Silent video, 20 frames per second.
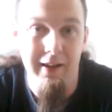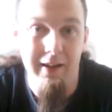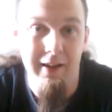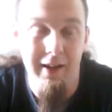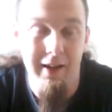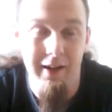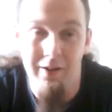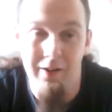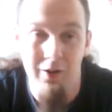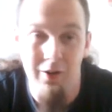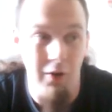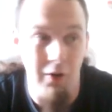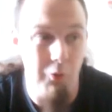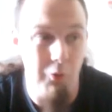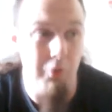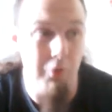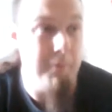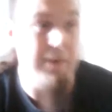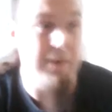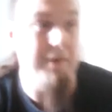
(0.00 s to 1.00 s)
I
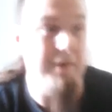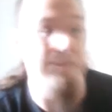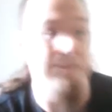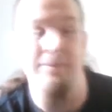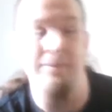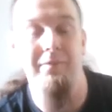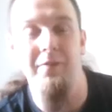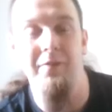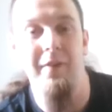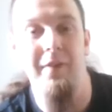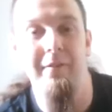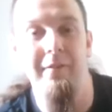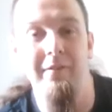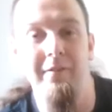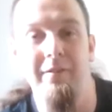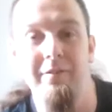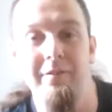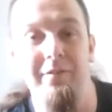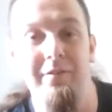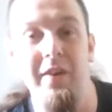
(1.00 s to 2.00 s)
would have been
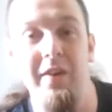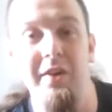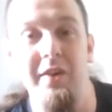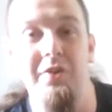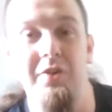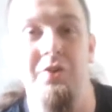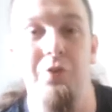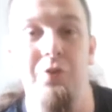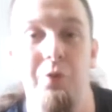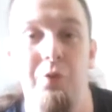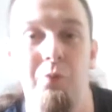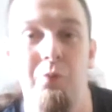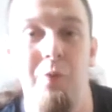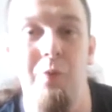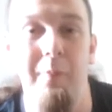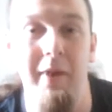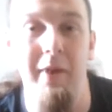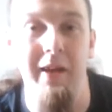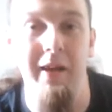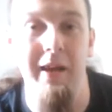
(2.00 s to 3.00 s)
finished and done with
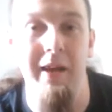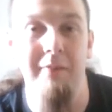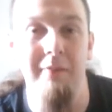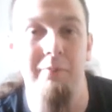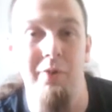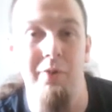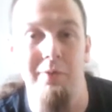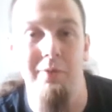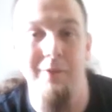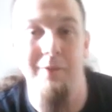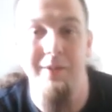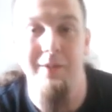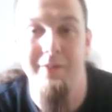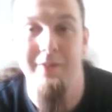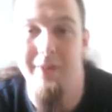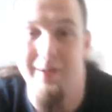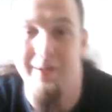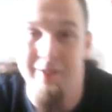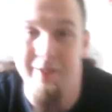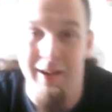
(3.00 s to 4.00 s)
my Game Boy by the
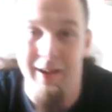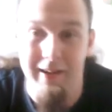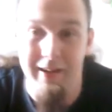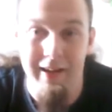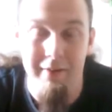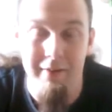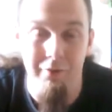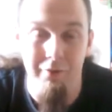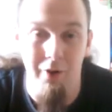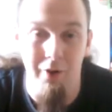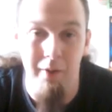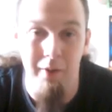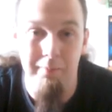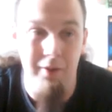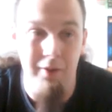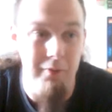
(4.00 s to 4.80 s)
time that game dropped.